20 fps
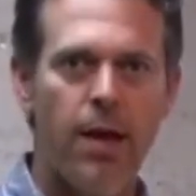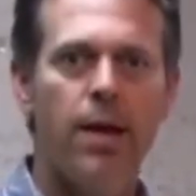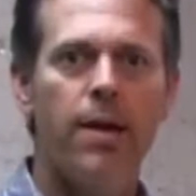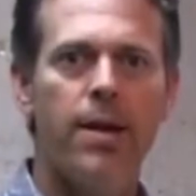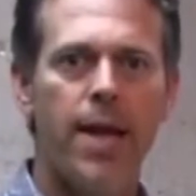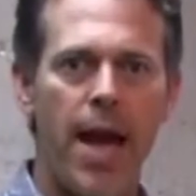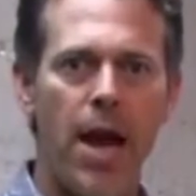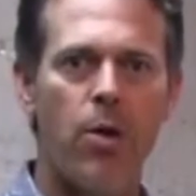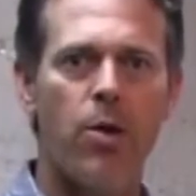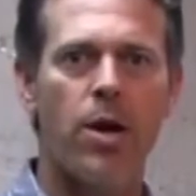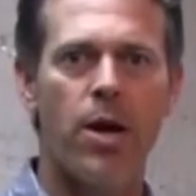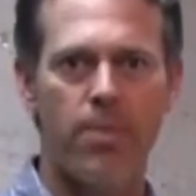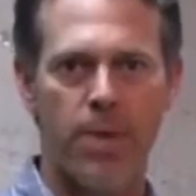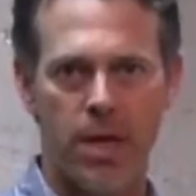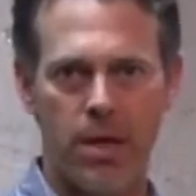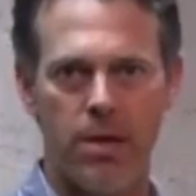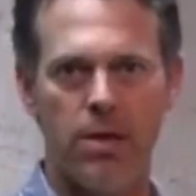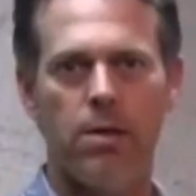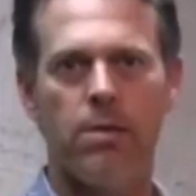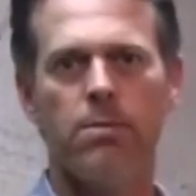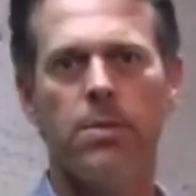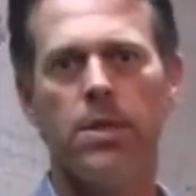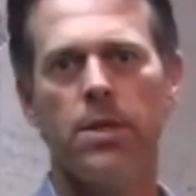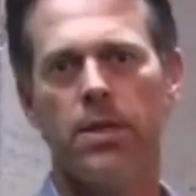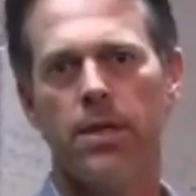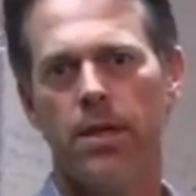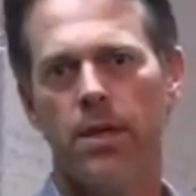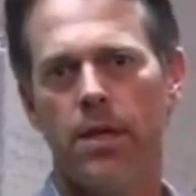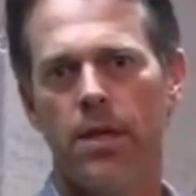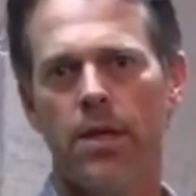now coming home
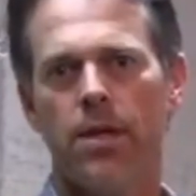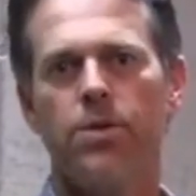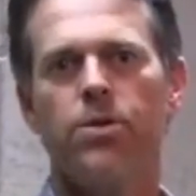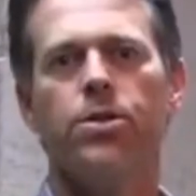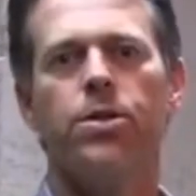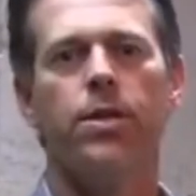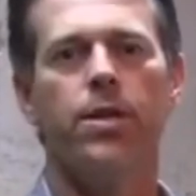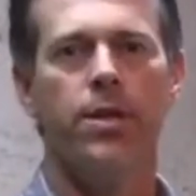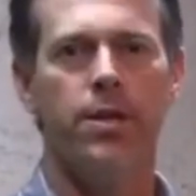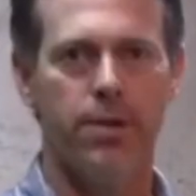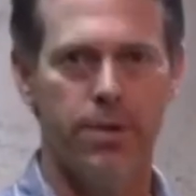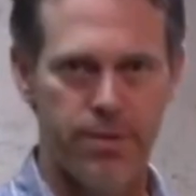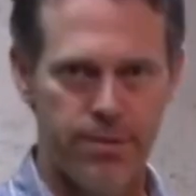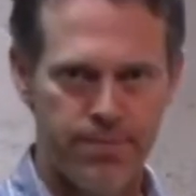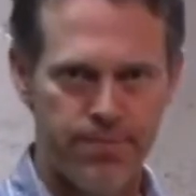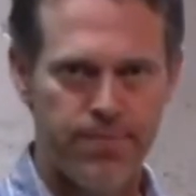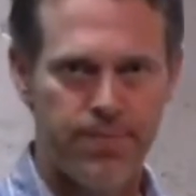to you.